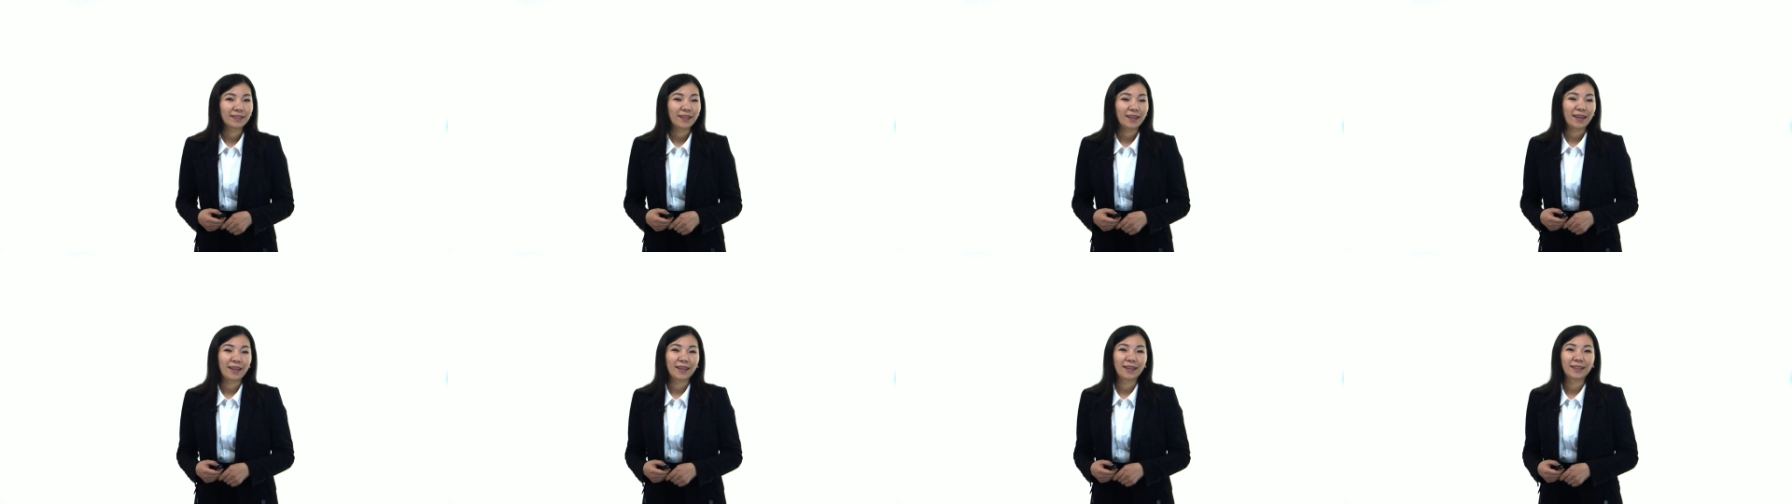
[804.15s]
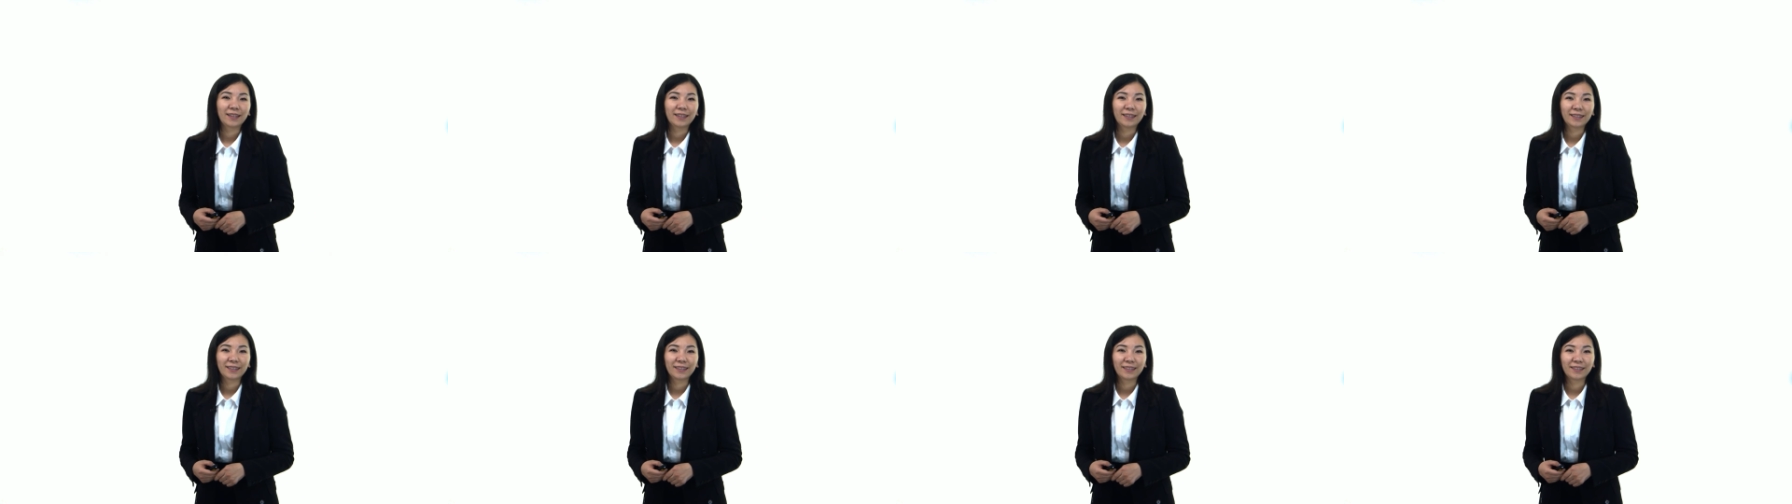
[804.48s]

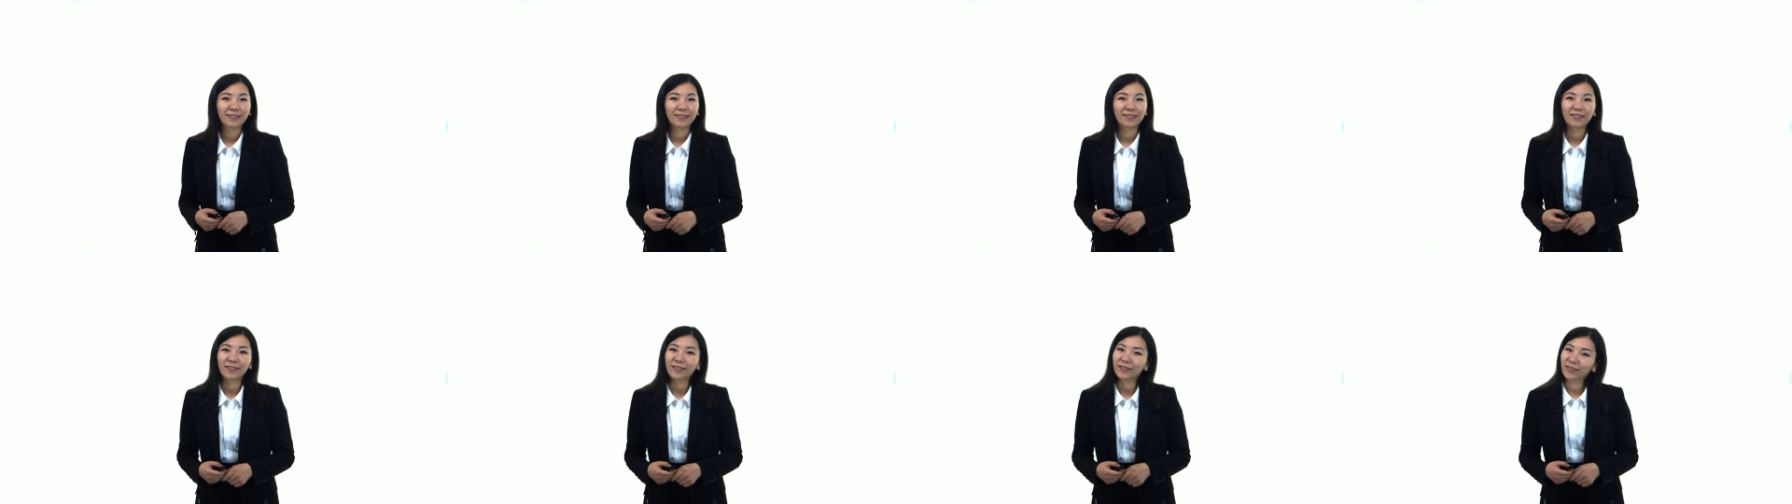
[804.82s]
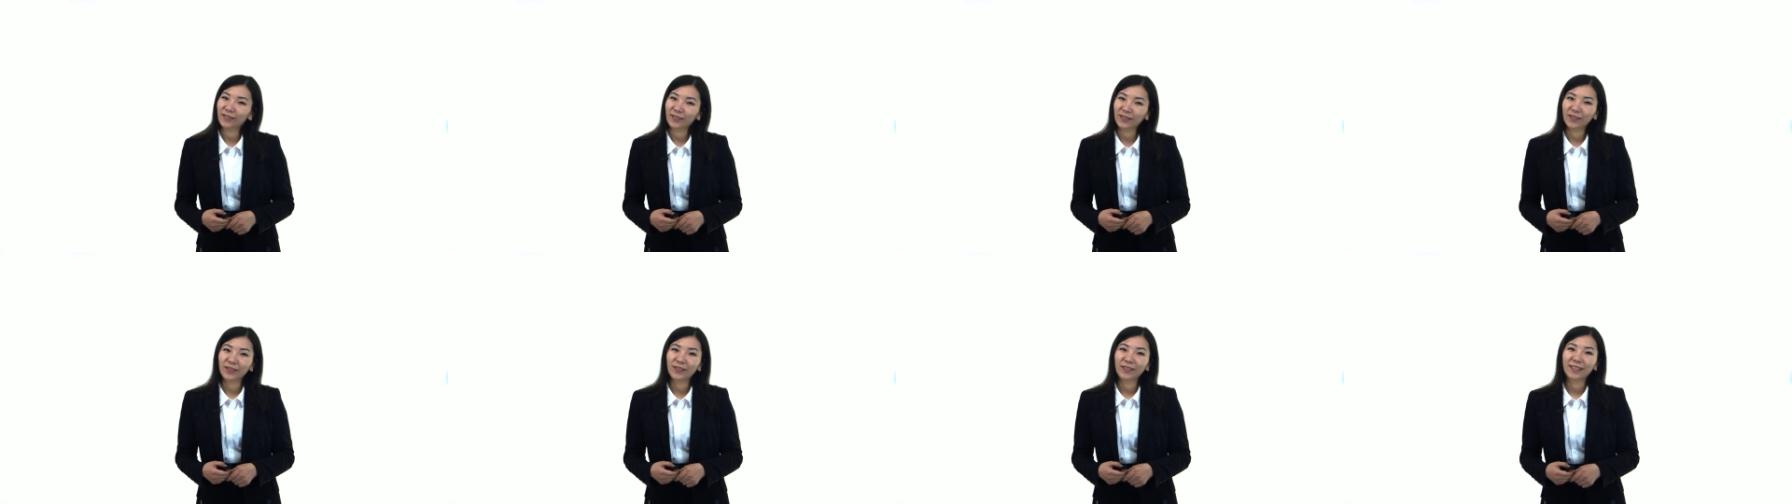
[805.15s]
and
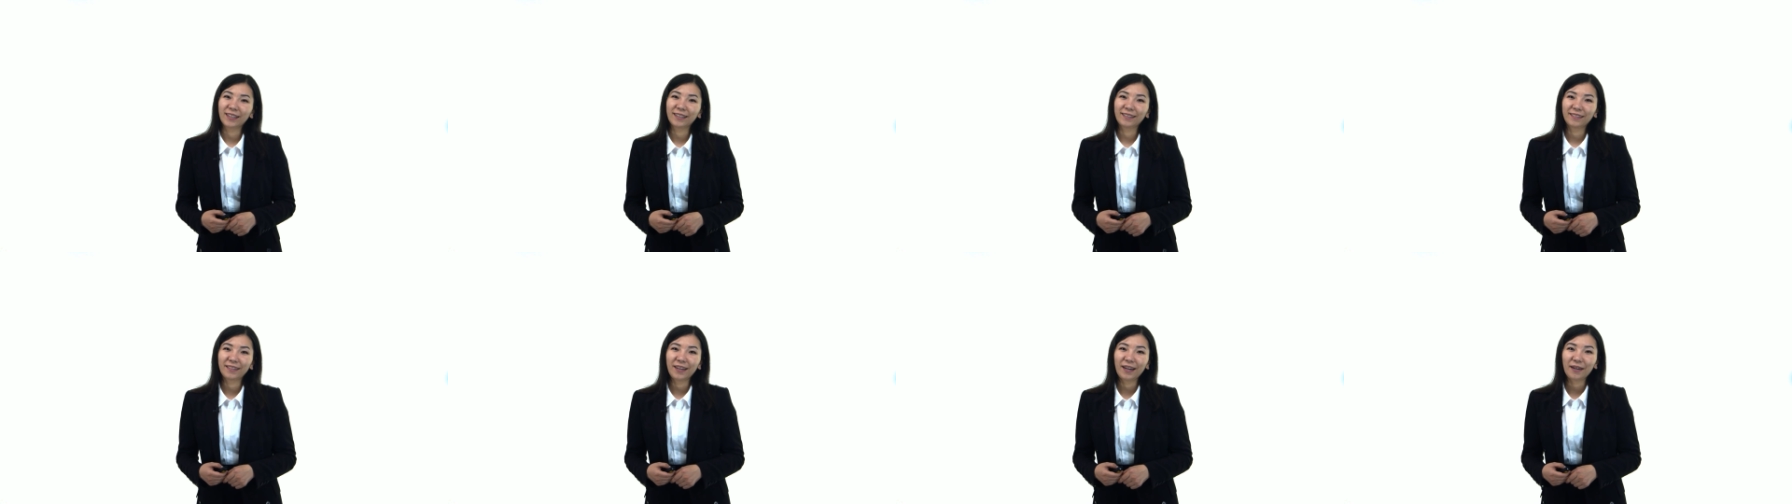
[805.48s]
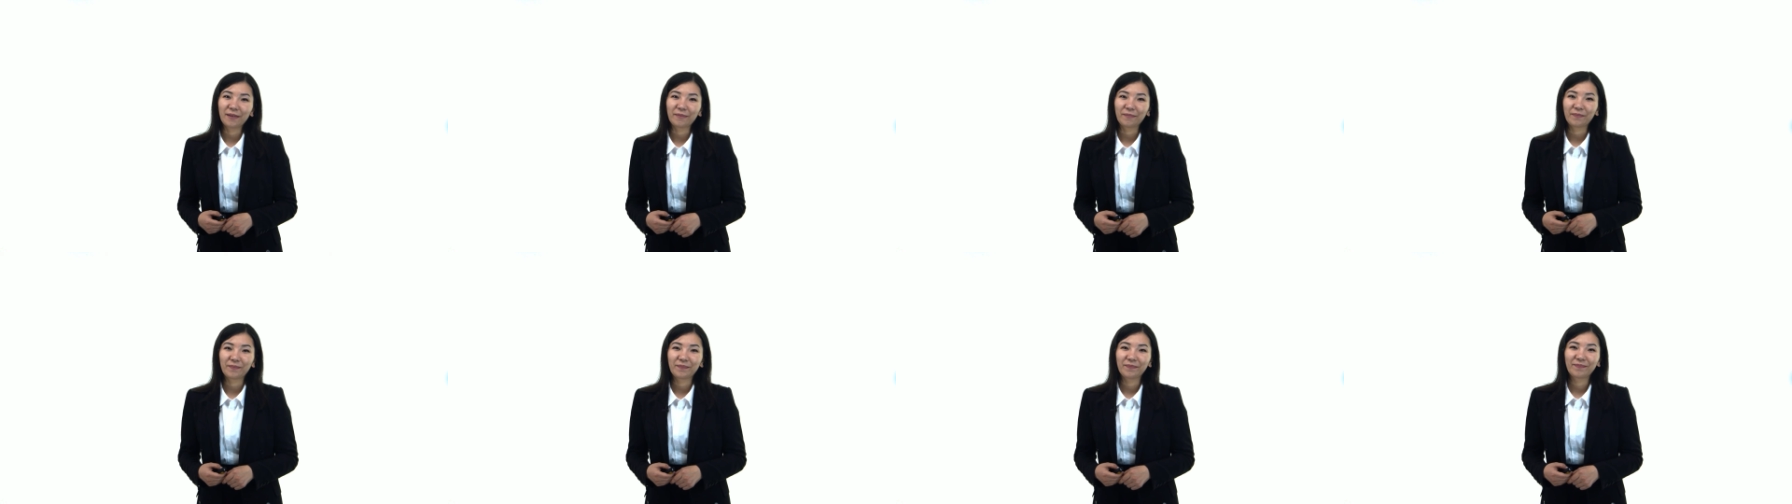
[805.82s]
see you next
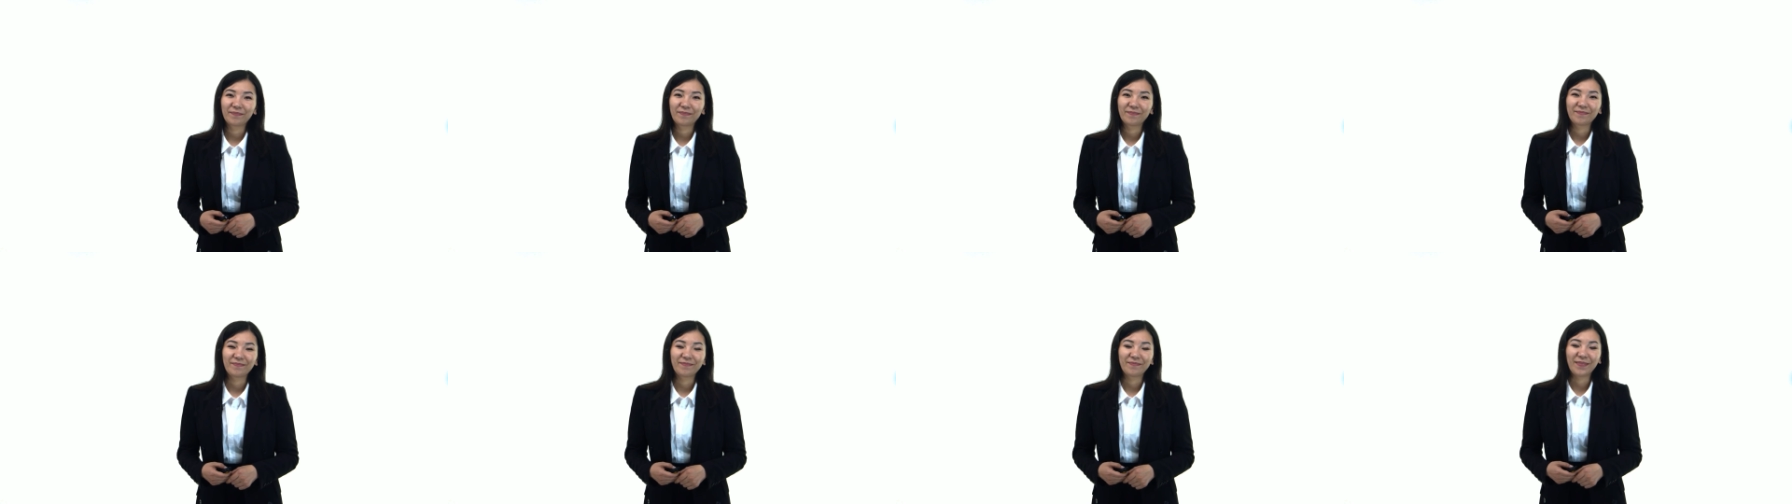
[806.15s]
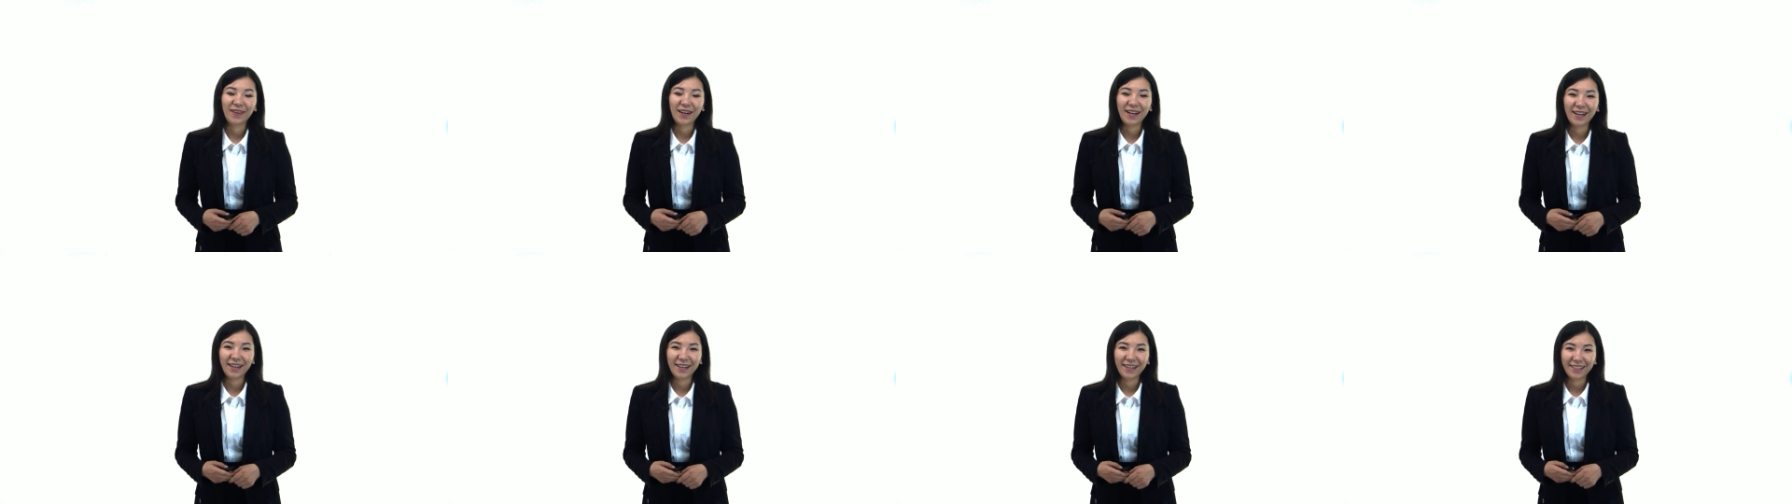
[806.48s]
time.
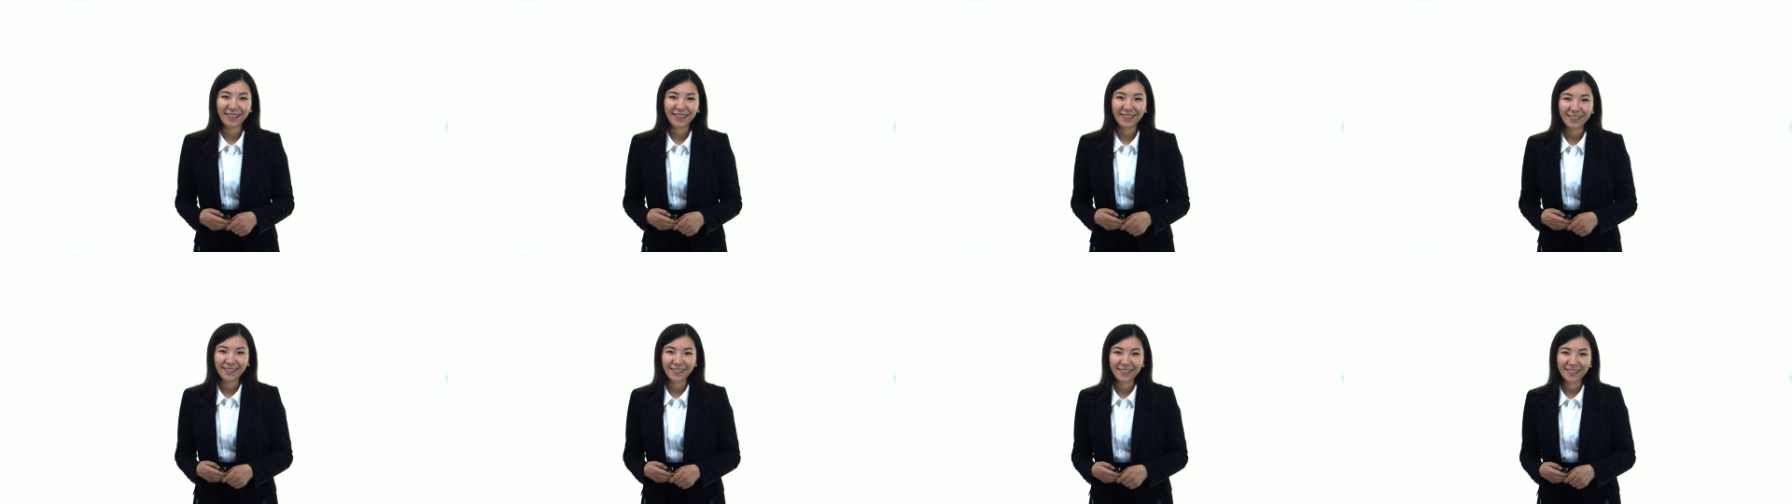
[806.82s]
Bye.